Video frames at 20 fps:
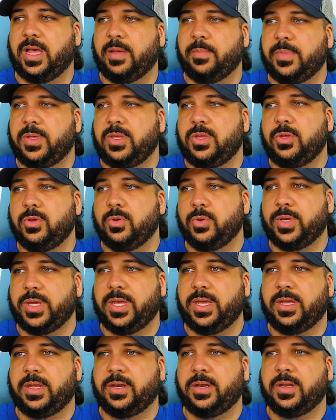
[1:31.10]
you
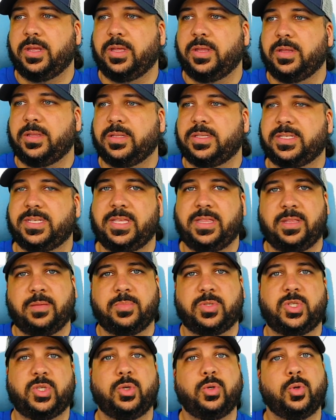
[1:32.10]
can send them
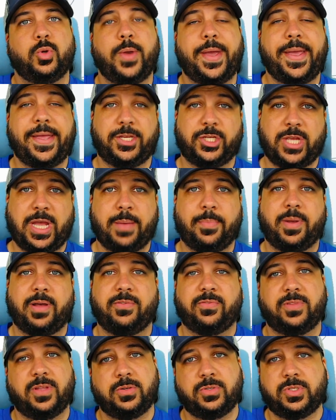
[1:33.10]
to a chatbot
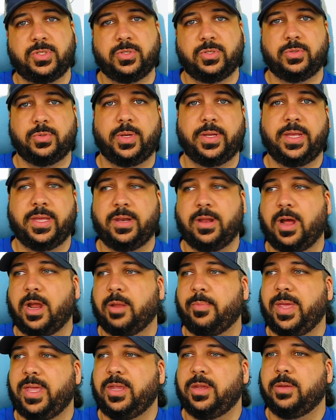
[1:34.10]
flow to, again,
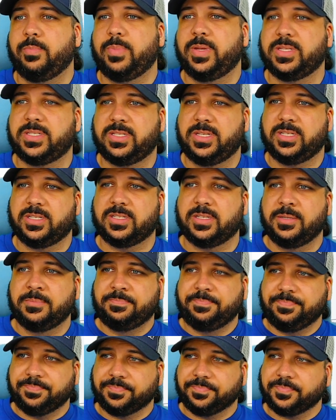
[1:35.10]
automate your business.
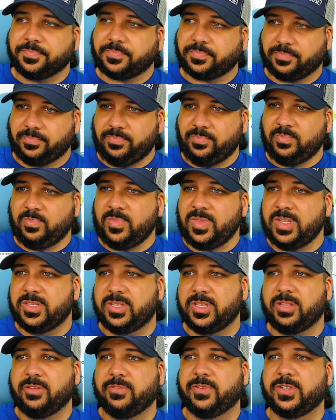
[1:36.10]

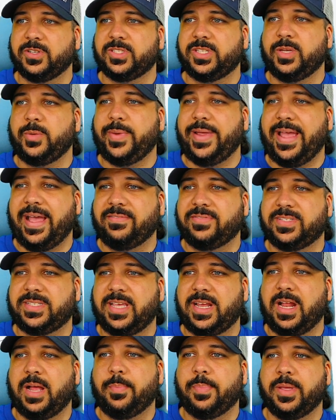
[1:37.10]
So the first thing we have
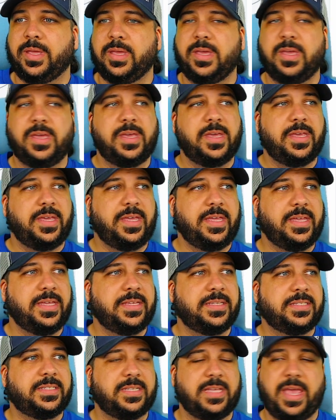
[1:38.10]
set up
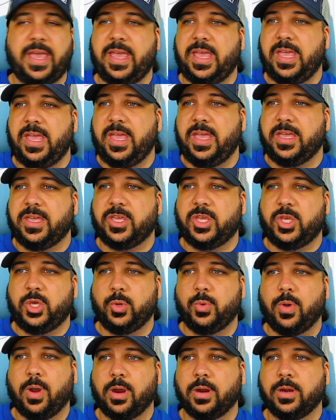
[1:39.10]
is a
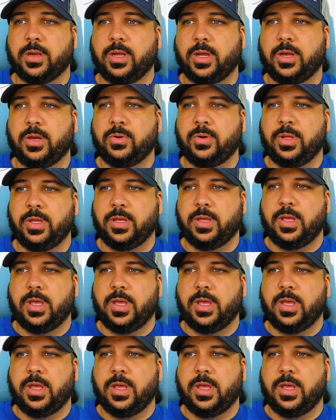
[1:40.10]
QR code,